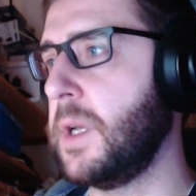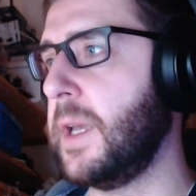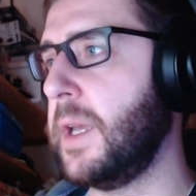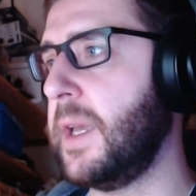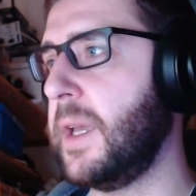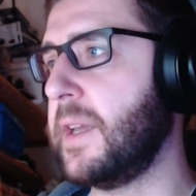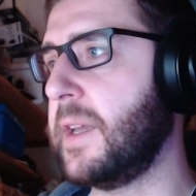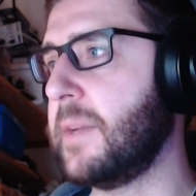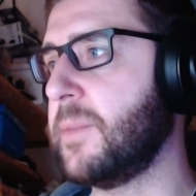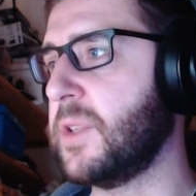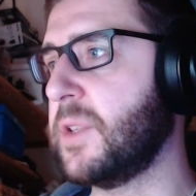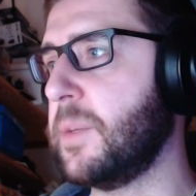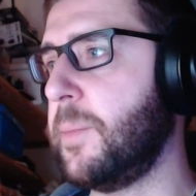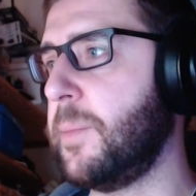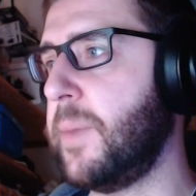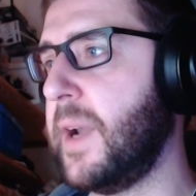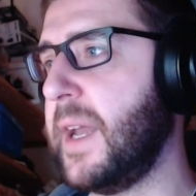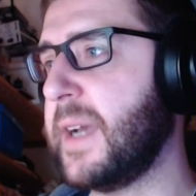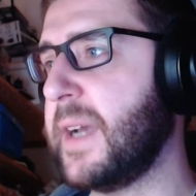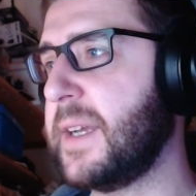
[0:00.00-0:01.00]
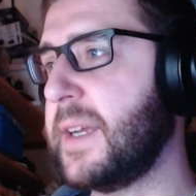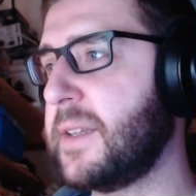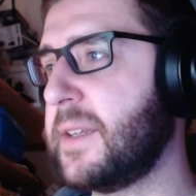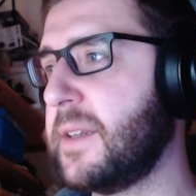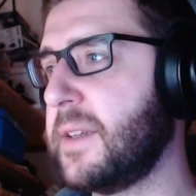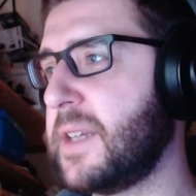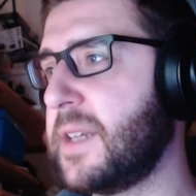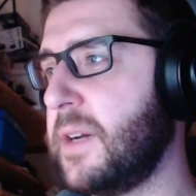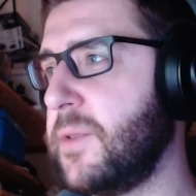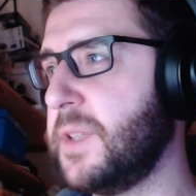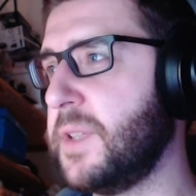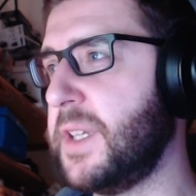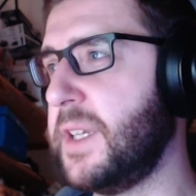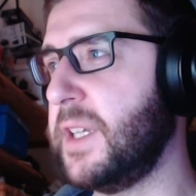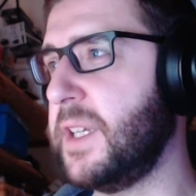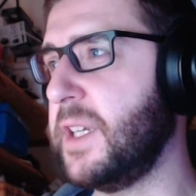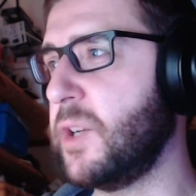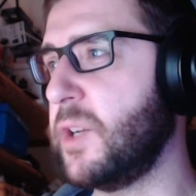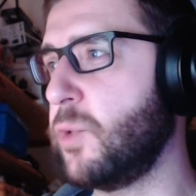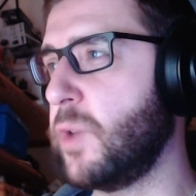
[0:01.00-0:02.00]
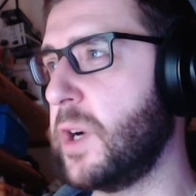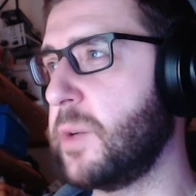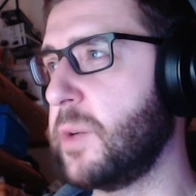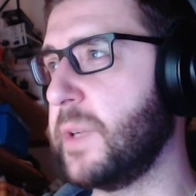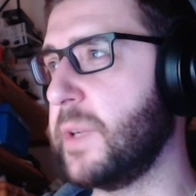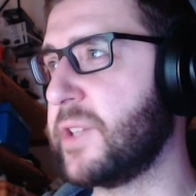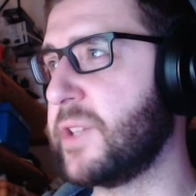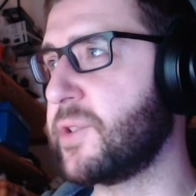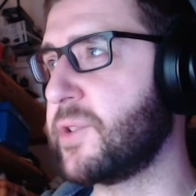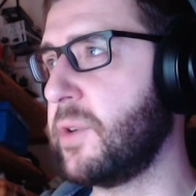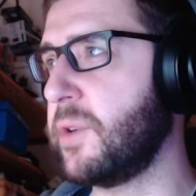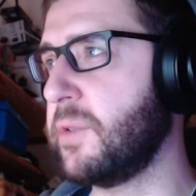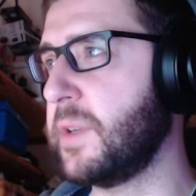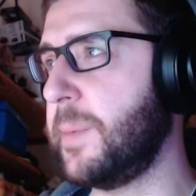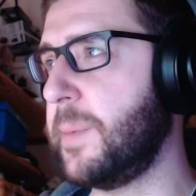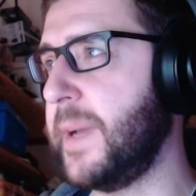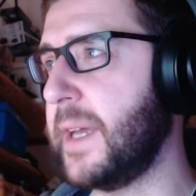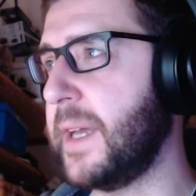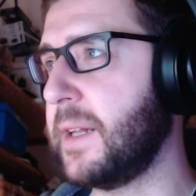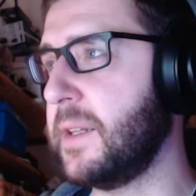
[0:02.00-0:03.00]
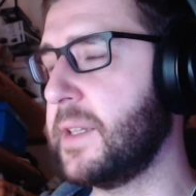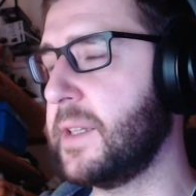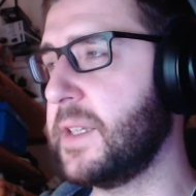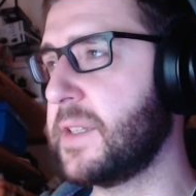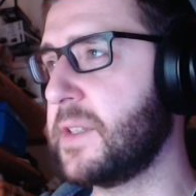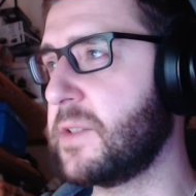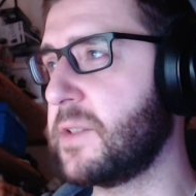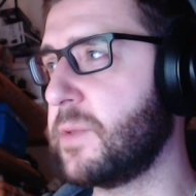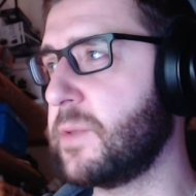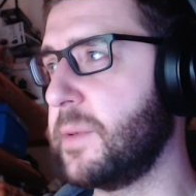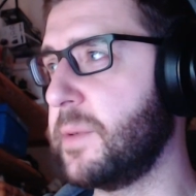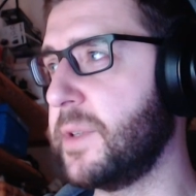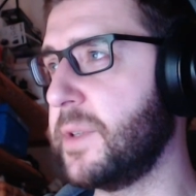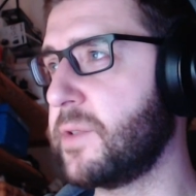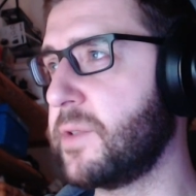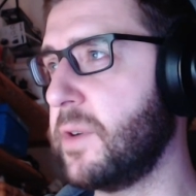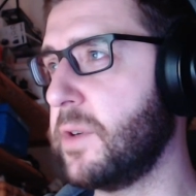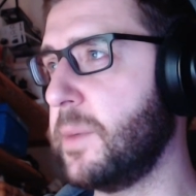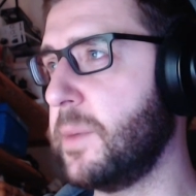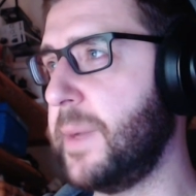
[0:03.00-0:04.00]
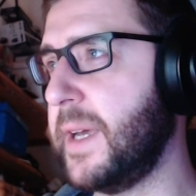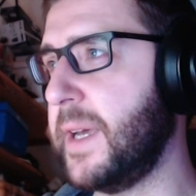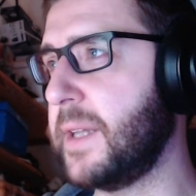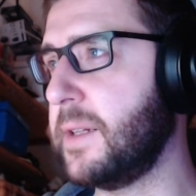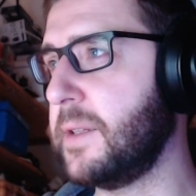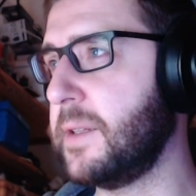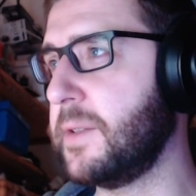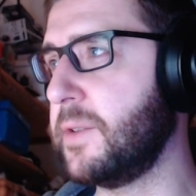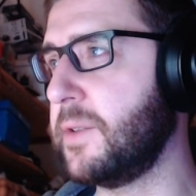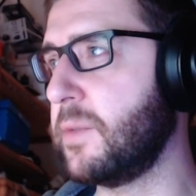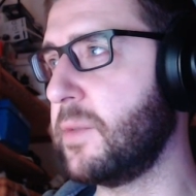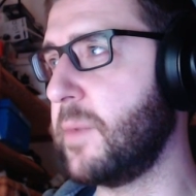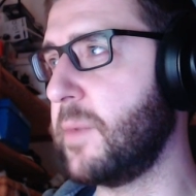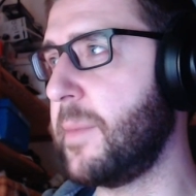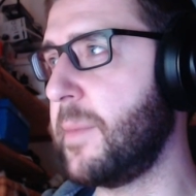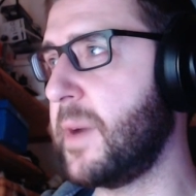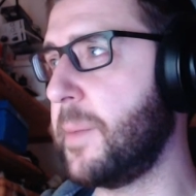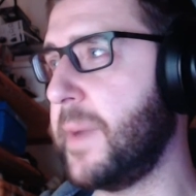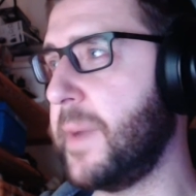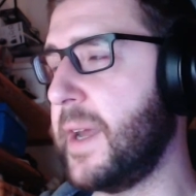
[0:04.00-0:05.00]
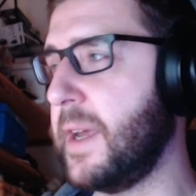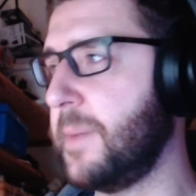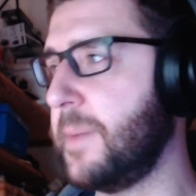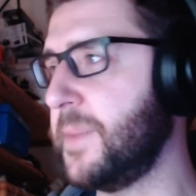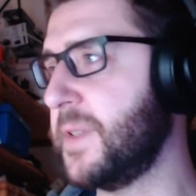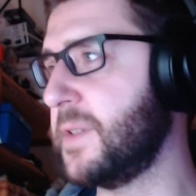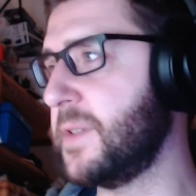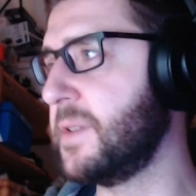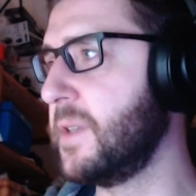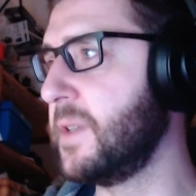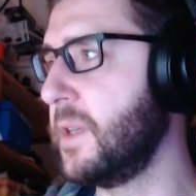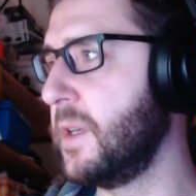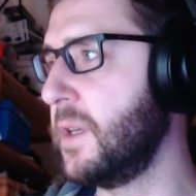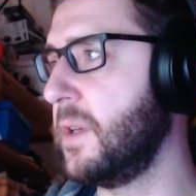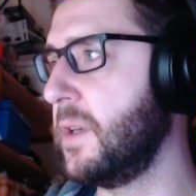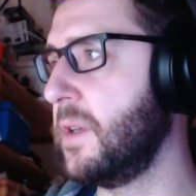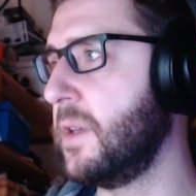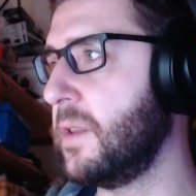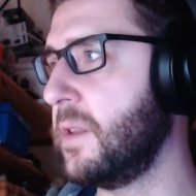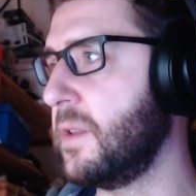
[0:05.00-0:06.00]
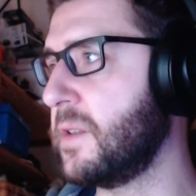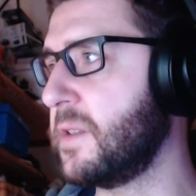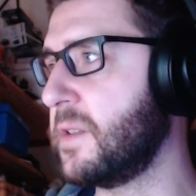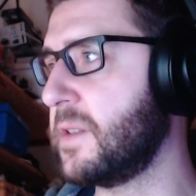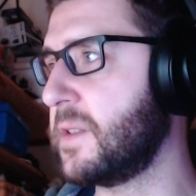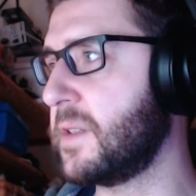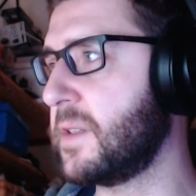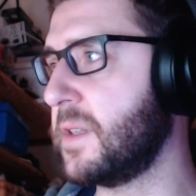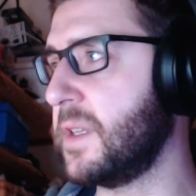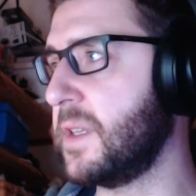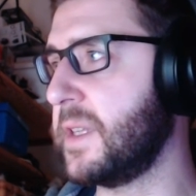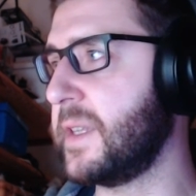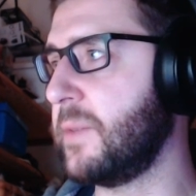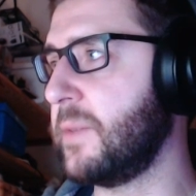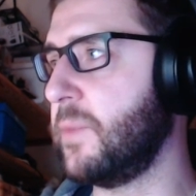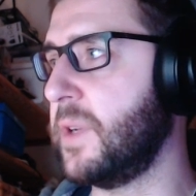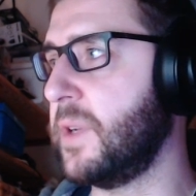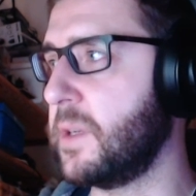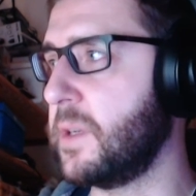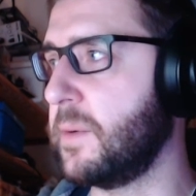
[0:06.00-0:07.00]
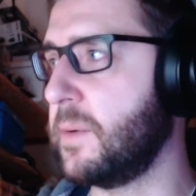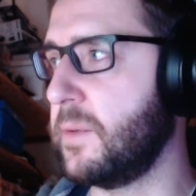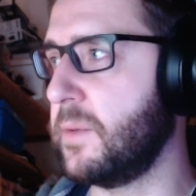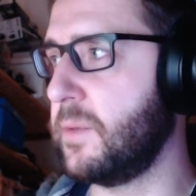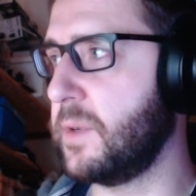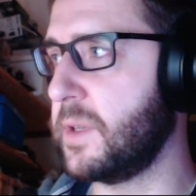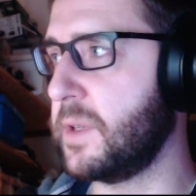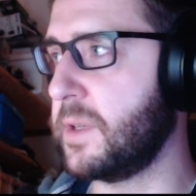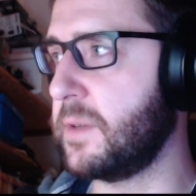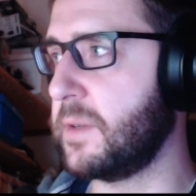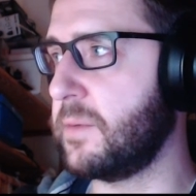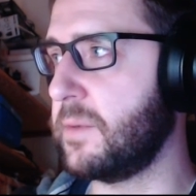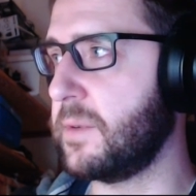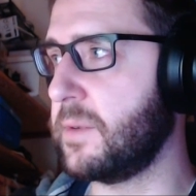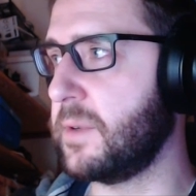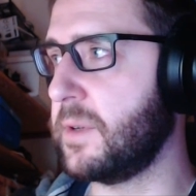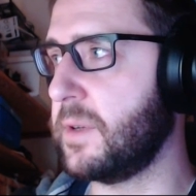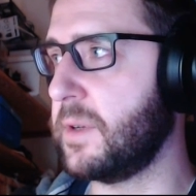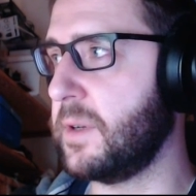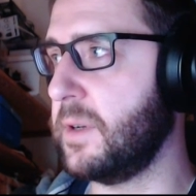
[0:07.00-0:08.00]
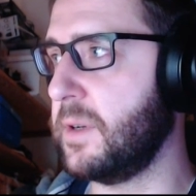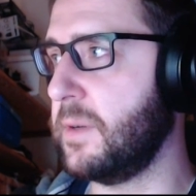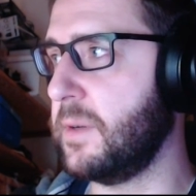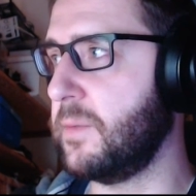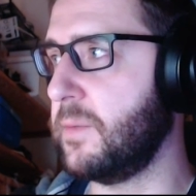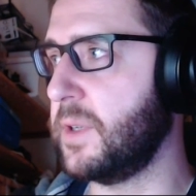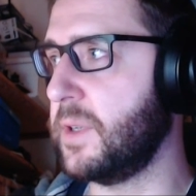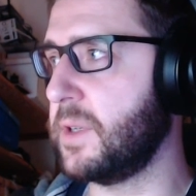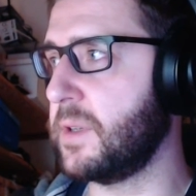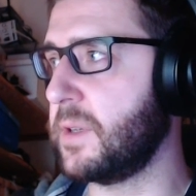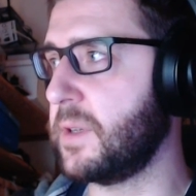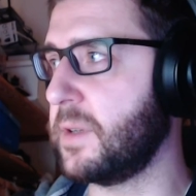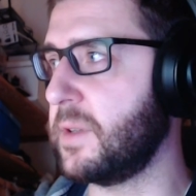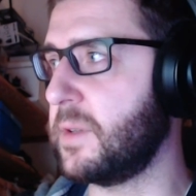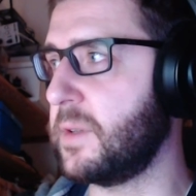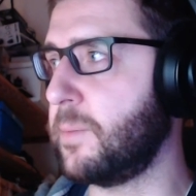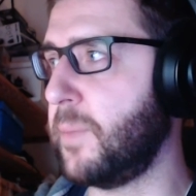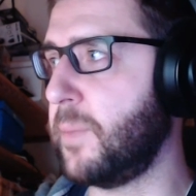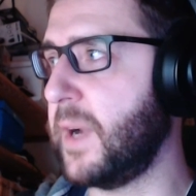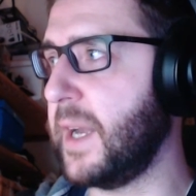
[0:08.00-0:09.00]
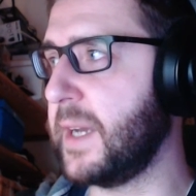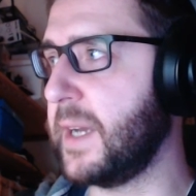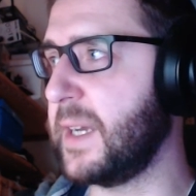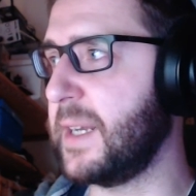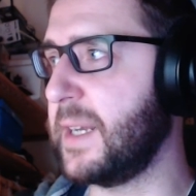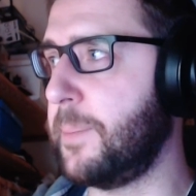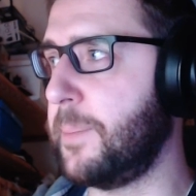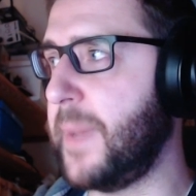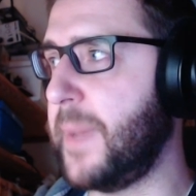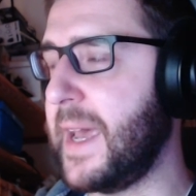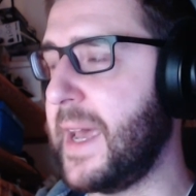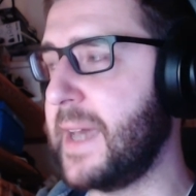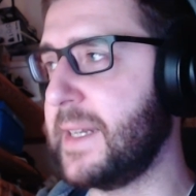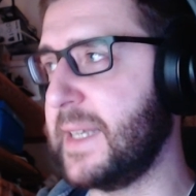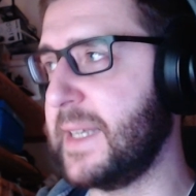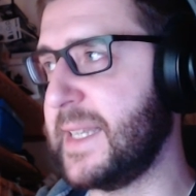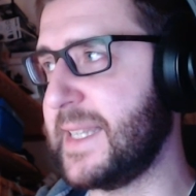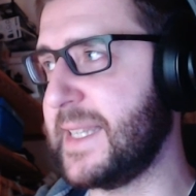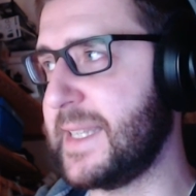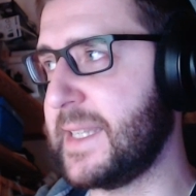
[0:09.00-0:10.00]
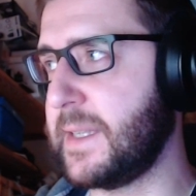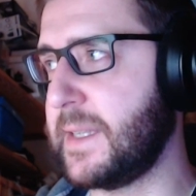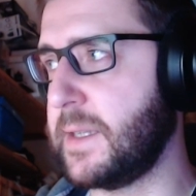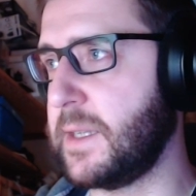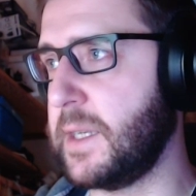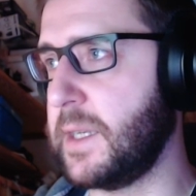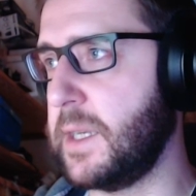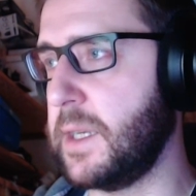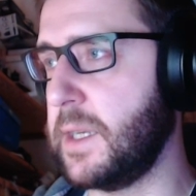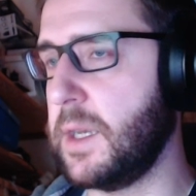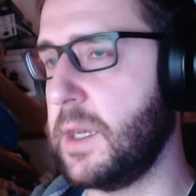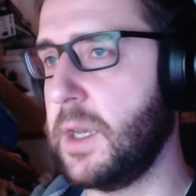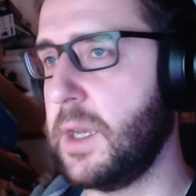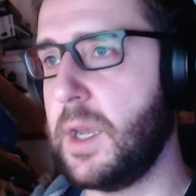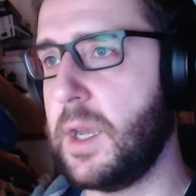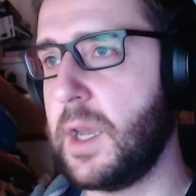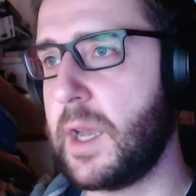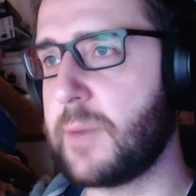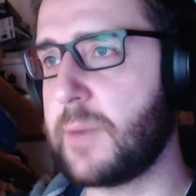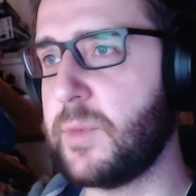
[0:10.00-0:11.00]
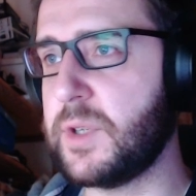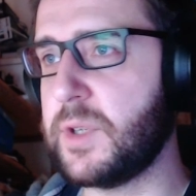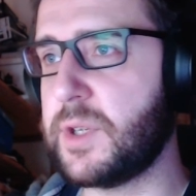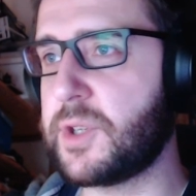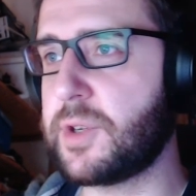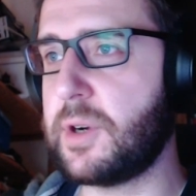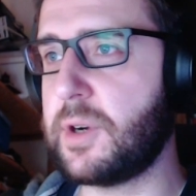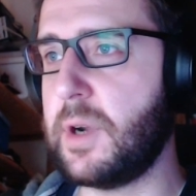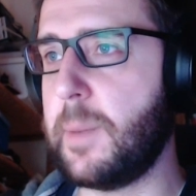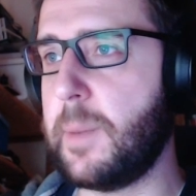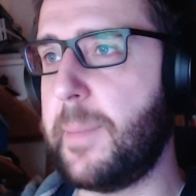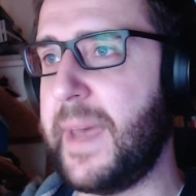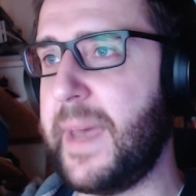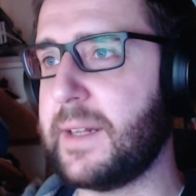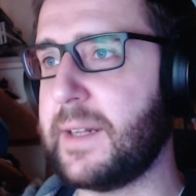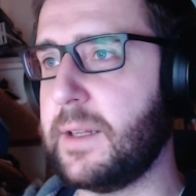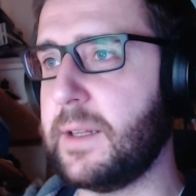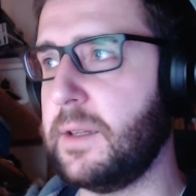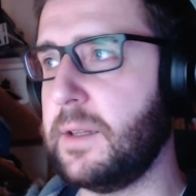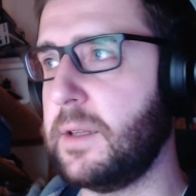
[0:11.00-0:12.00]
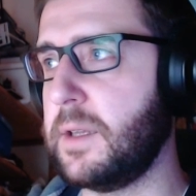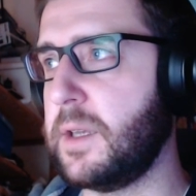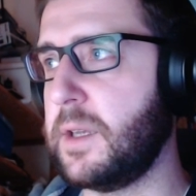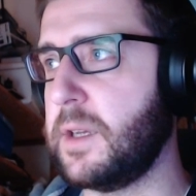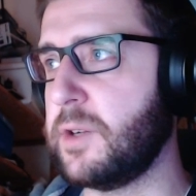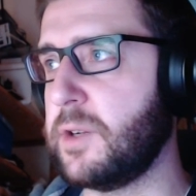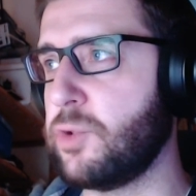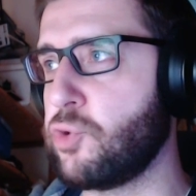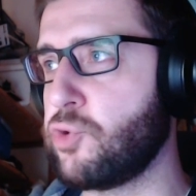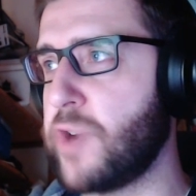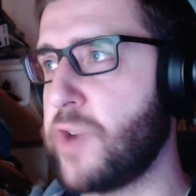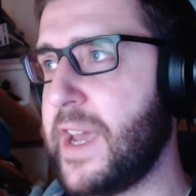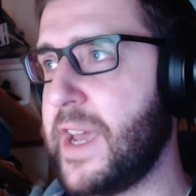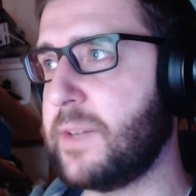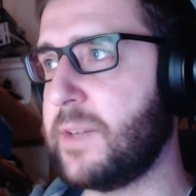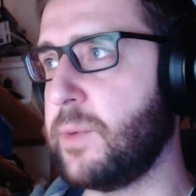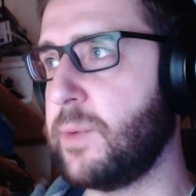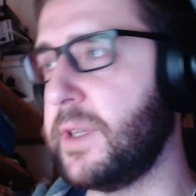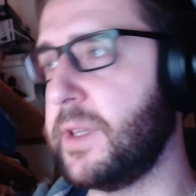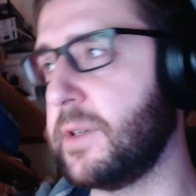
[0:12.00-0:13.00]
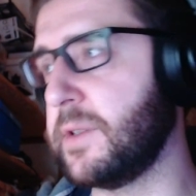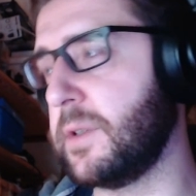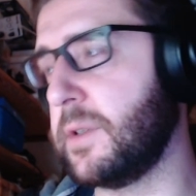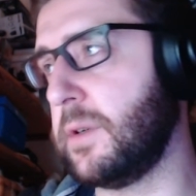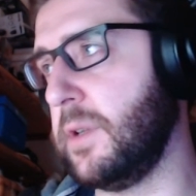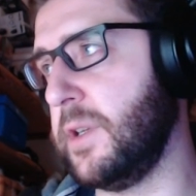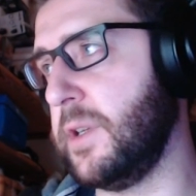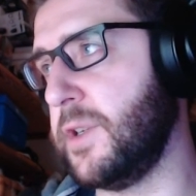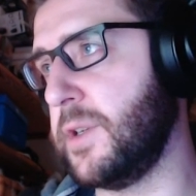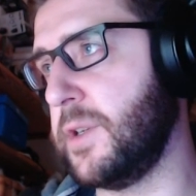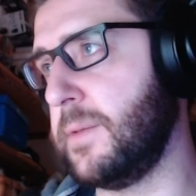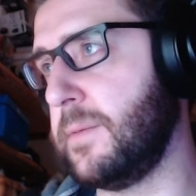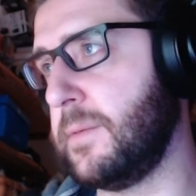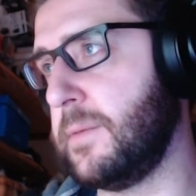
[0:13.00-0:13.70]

And I'm going to plug it down here where we draw the paddle. This is where we draw the paddle. You remember perhaps this is, we're going to plug in pad C. And I'm going to turn the paddle red when there's a collision.